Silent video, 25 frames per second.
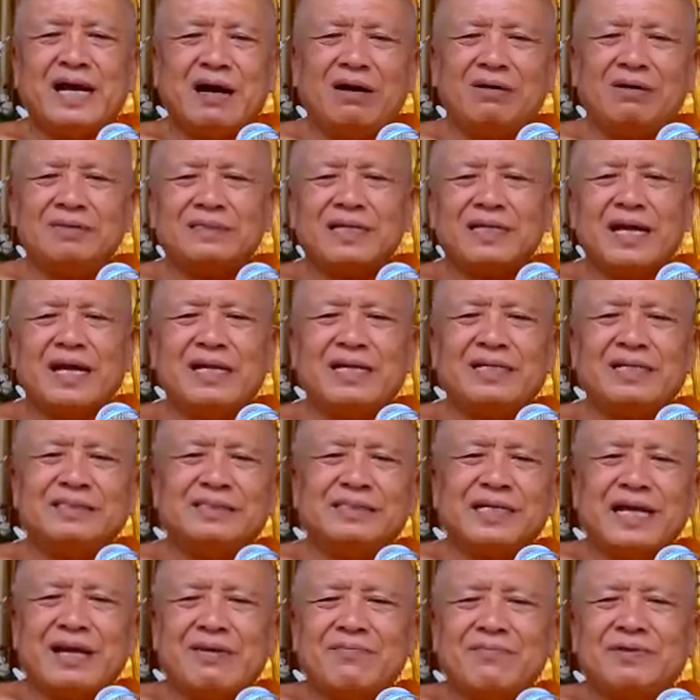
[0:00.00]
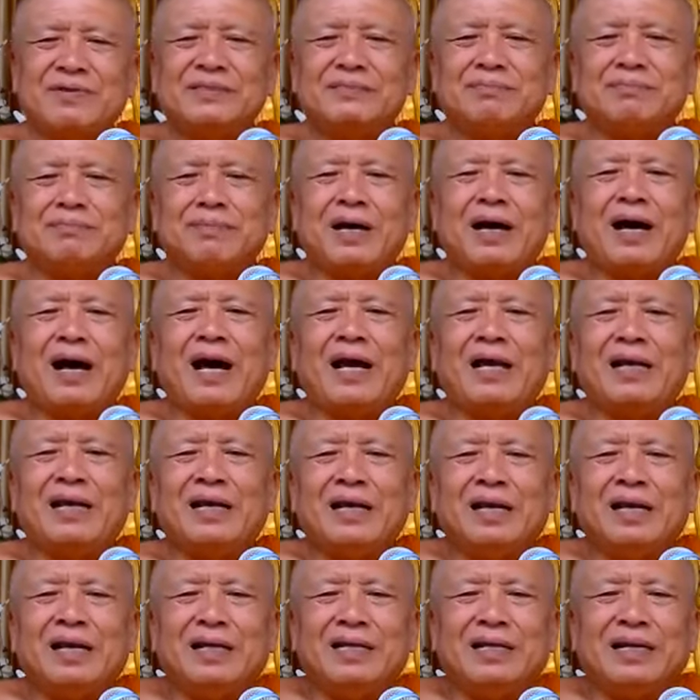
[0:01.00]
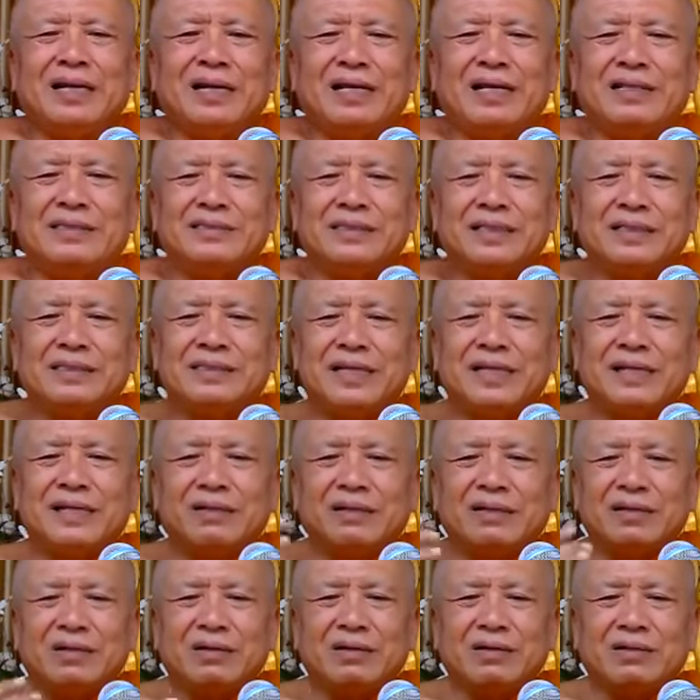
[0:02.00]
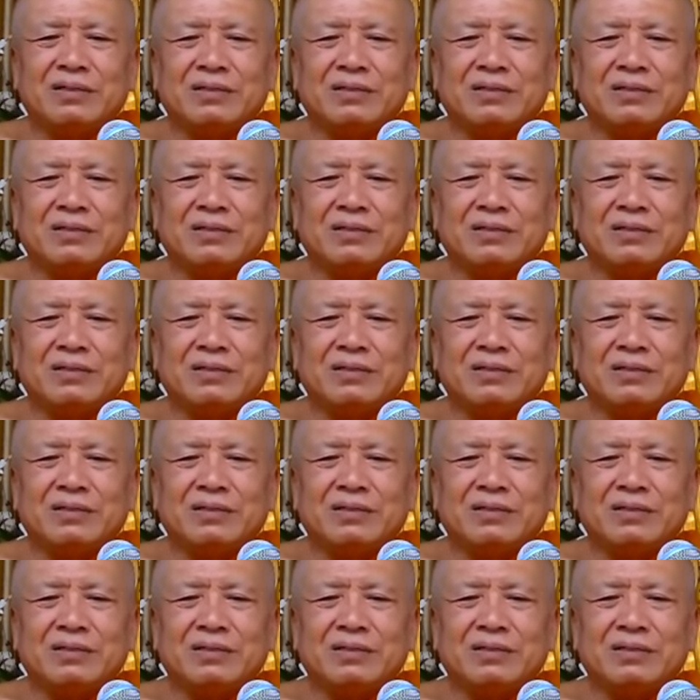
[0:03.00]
outside, inside with mind, then it's sensing